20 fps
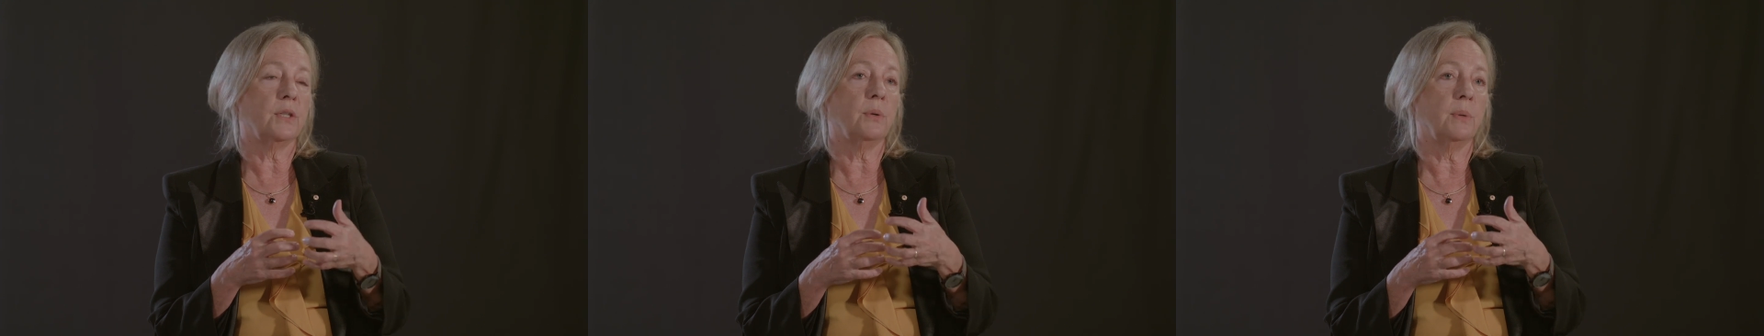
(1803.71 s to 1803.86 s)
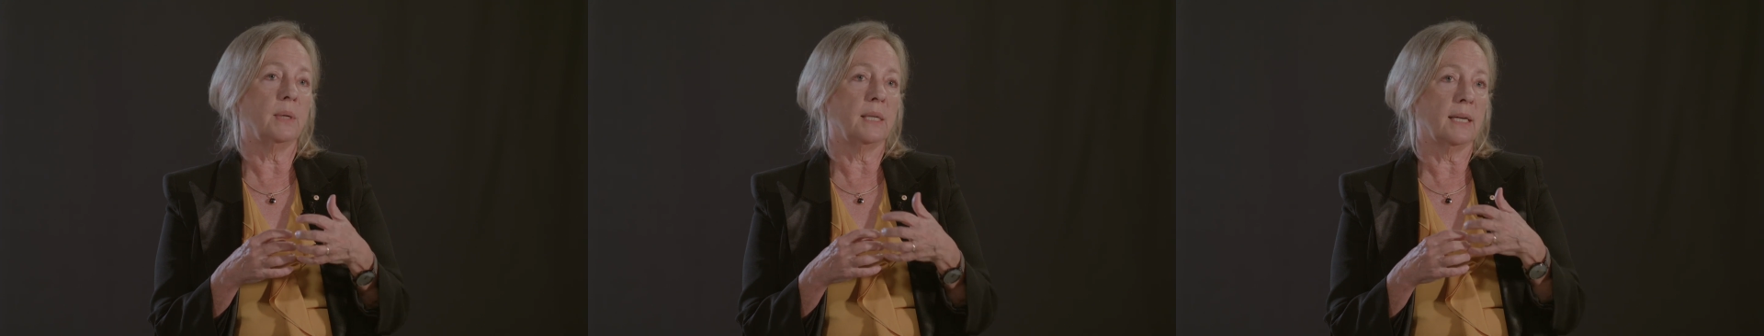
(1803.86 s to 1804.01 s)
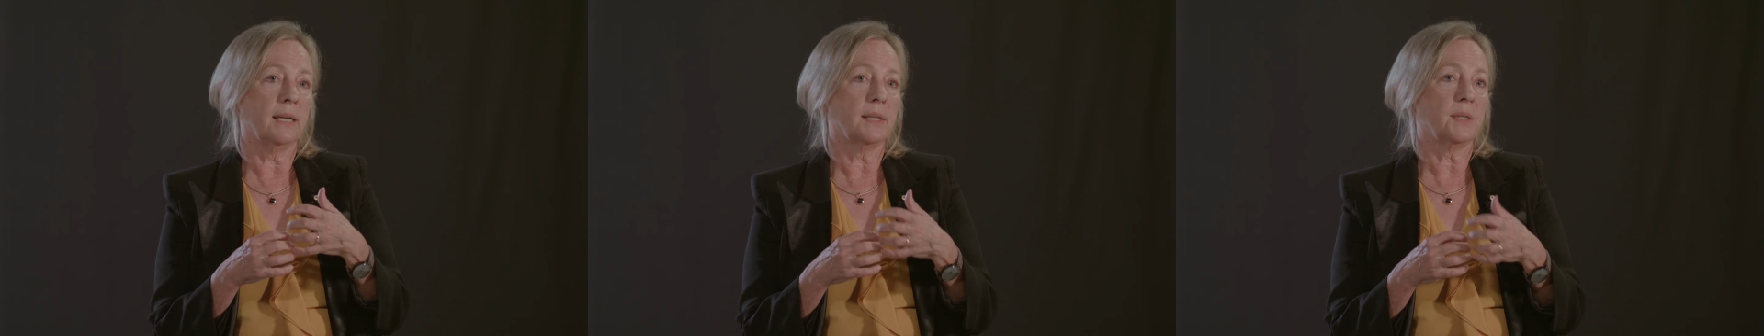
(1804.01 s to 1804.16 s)

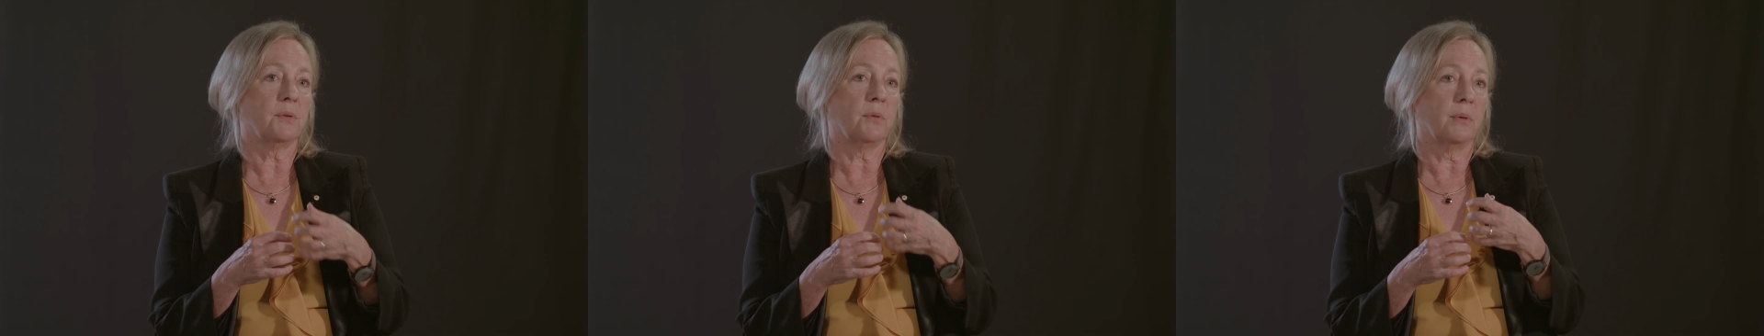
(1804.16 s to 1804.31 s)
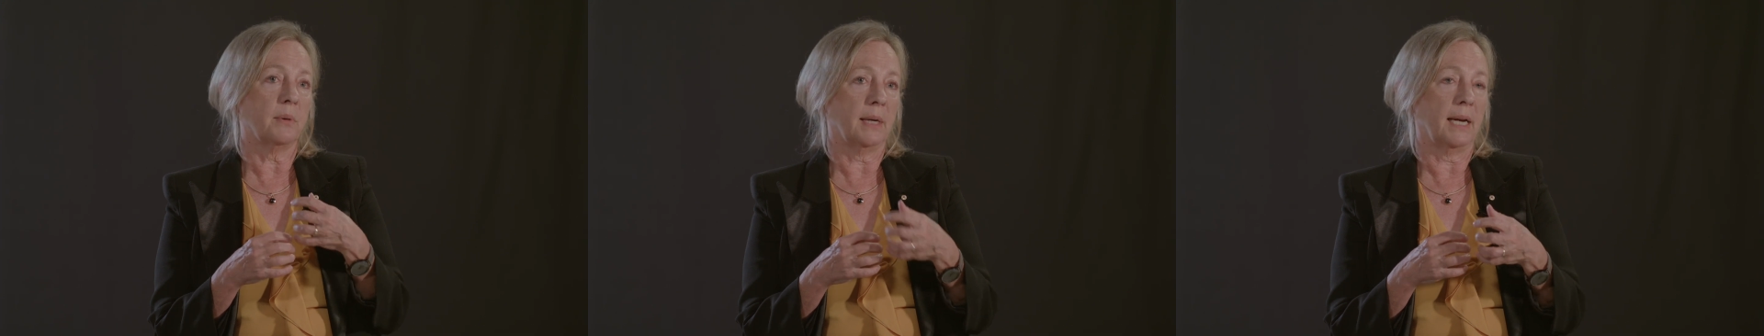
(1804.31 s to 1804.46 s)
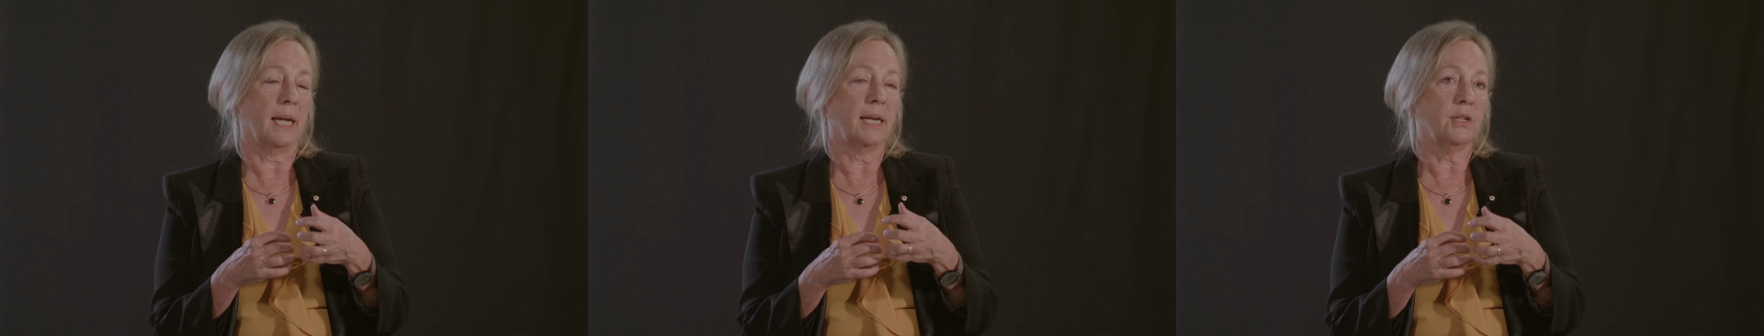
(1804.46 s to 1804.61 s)
to
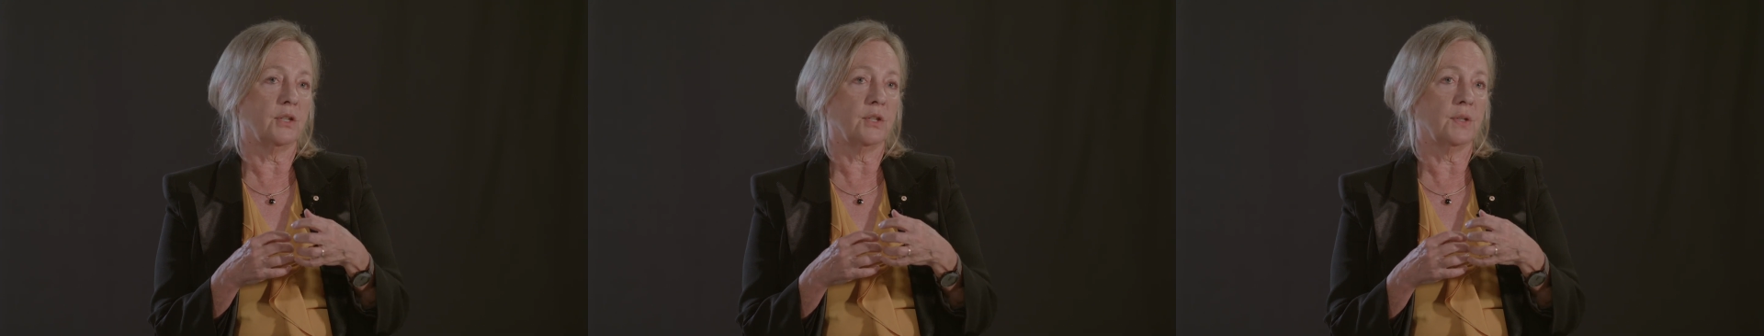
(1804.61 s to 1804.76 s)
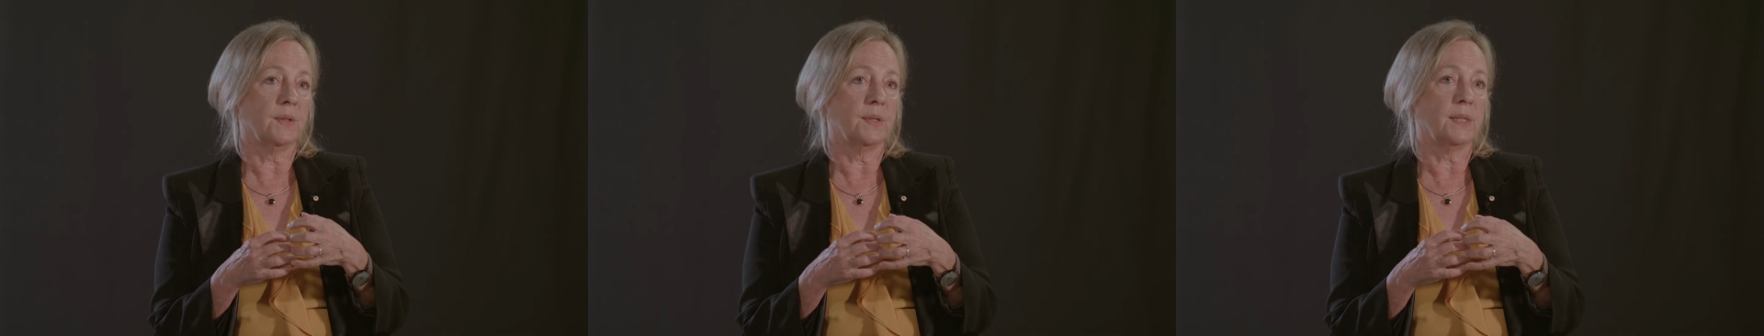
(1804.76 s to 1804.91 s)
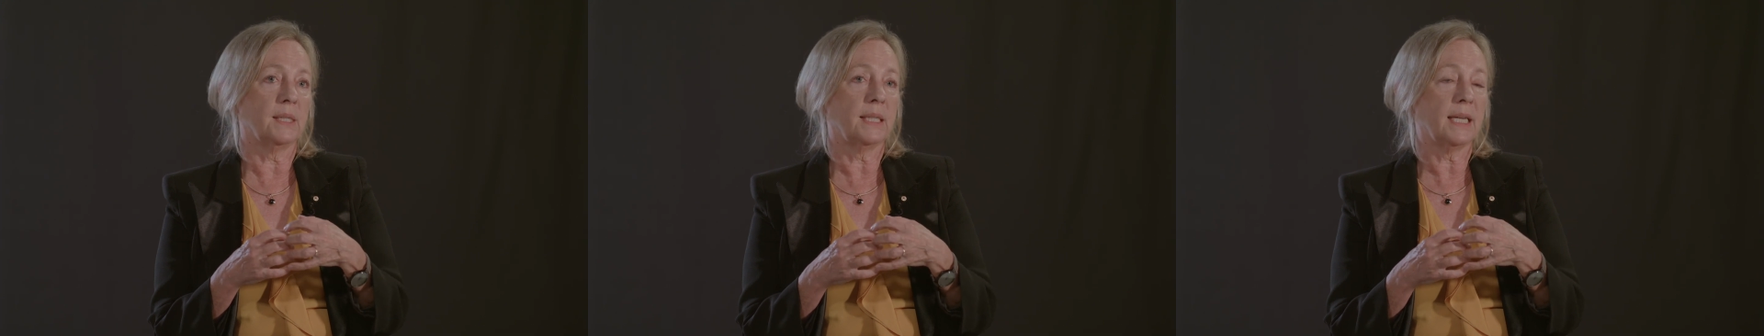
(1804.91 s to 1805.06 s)
industrial
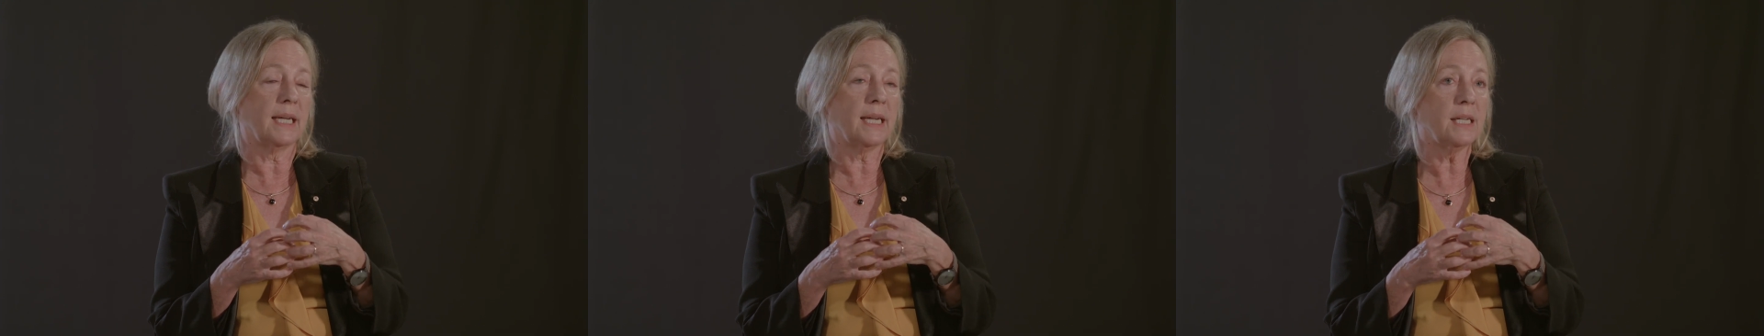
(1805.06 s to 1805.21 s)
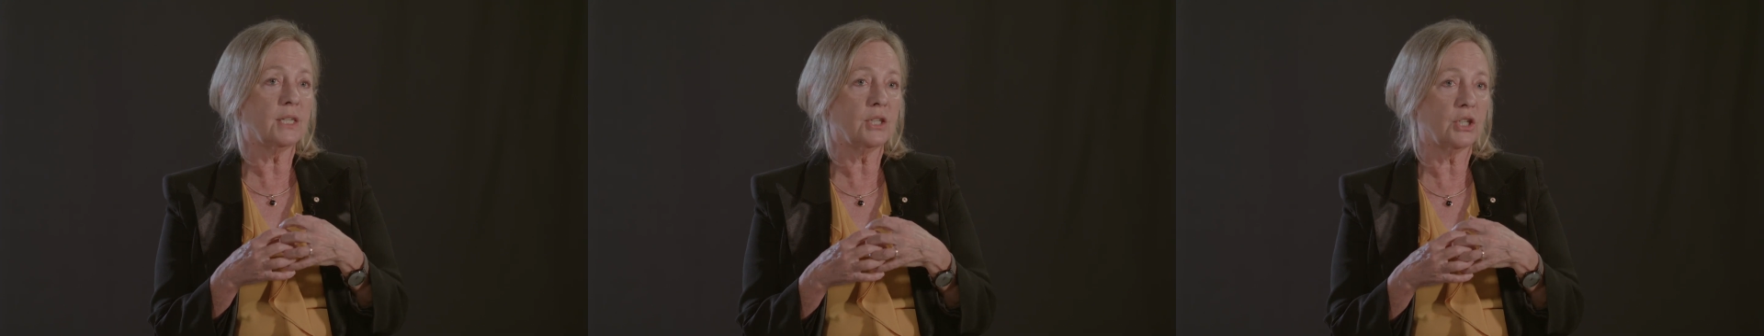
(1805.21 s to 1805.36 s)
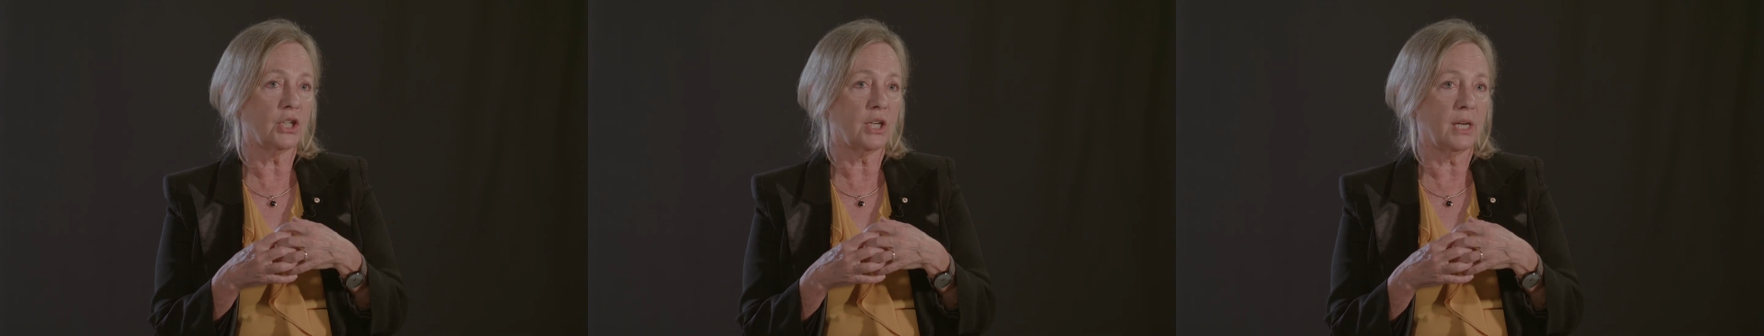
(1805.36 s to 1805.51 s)
relations
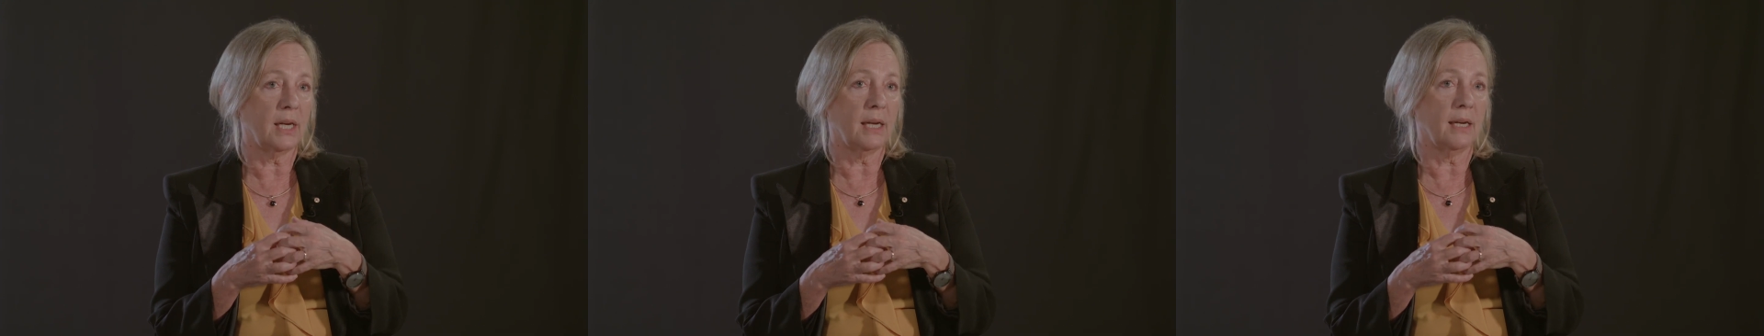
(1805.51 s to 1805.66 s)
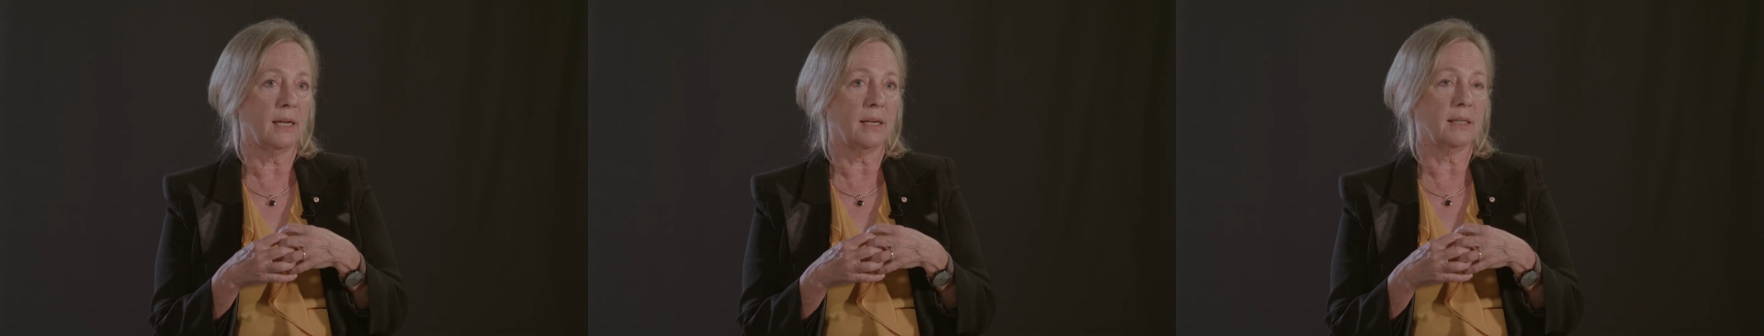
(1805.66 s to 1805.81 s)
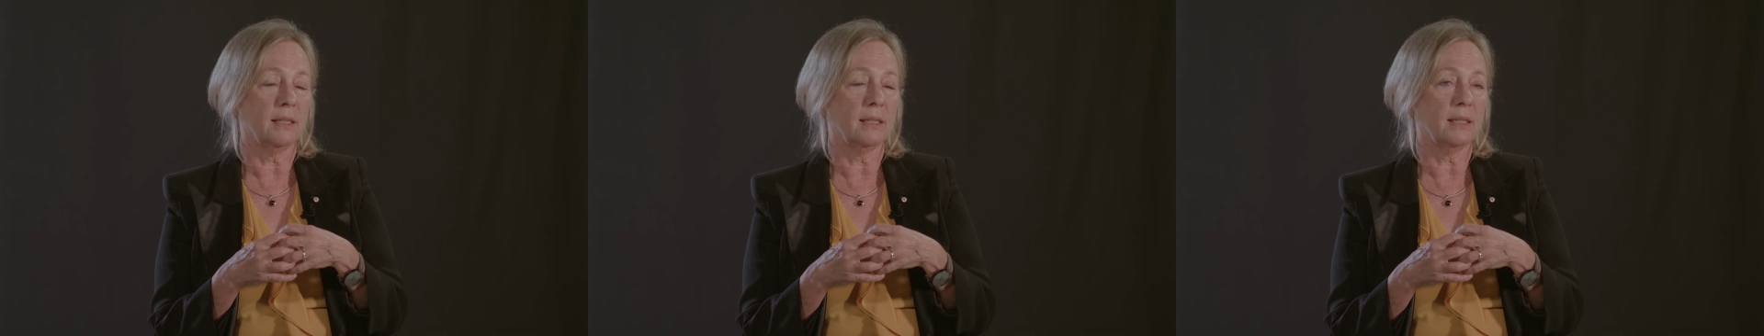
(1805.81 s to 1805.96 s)
teaching
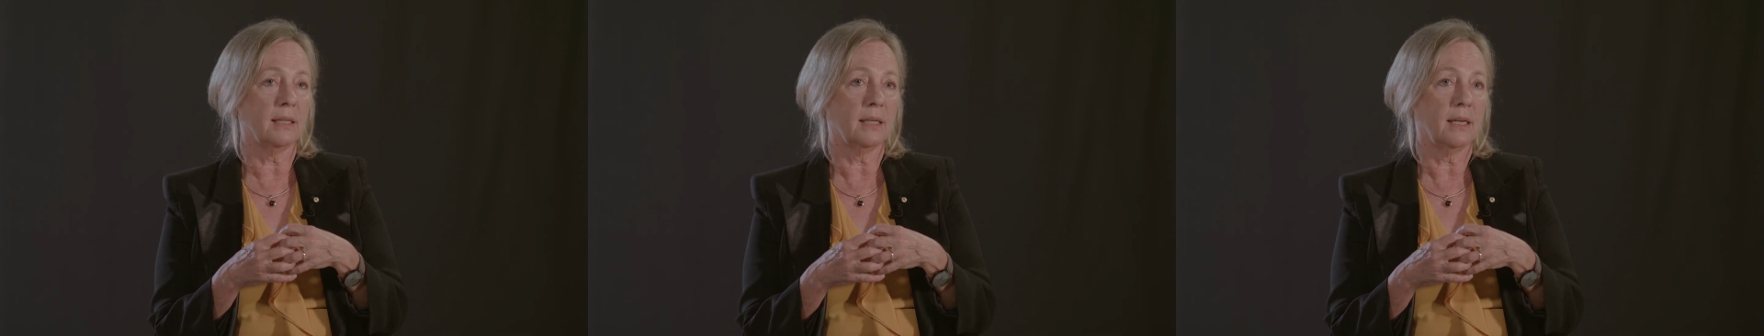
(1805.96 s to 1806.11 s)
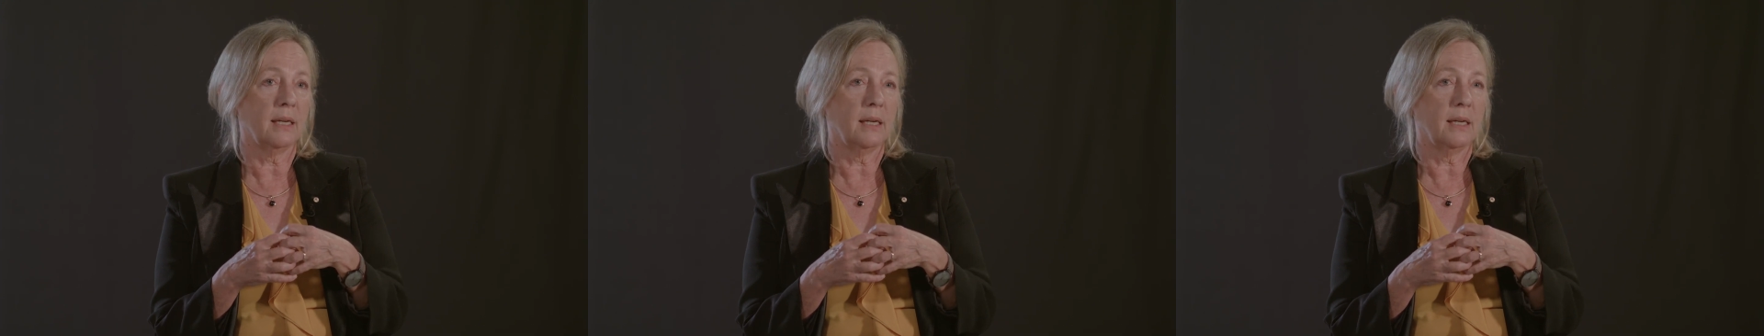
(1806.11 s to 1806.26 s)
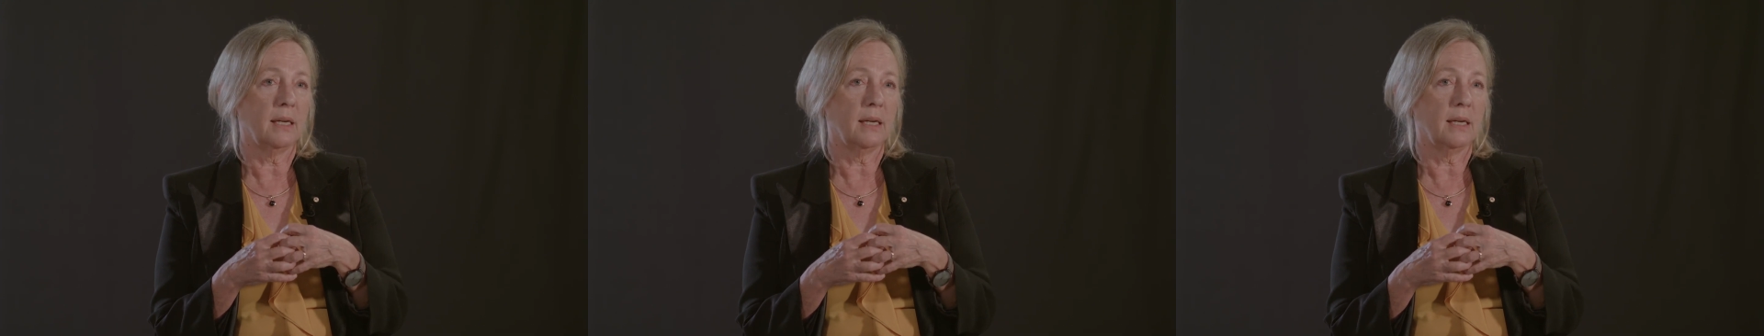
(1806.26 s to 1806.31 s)
and